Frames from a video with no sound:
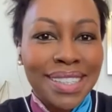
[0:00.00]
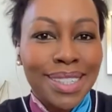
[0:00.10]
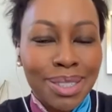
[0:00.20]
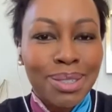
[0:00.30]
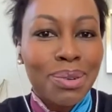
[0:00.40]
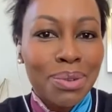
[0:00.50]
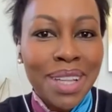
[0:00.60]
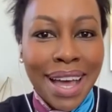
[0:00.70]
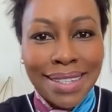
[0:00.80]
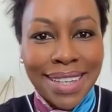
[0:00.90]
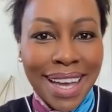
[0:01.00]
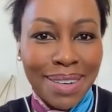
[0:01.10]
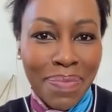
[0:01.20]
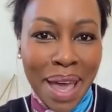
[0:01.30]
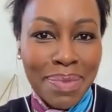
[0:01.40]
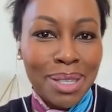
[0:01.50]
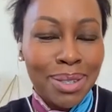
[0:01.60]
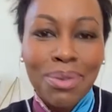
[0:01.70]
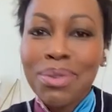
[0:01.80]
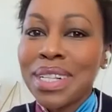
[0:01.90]
at school, at baby
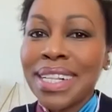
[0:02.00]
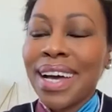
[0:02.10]
school,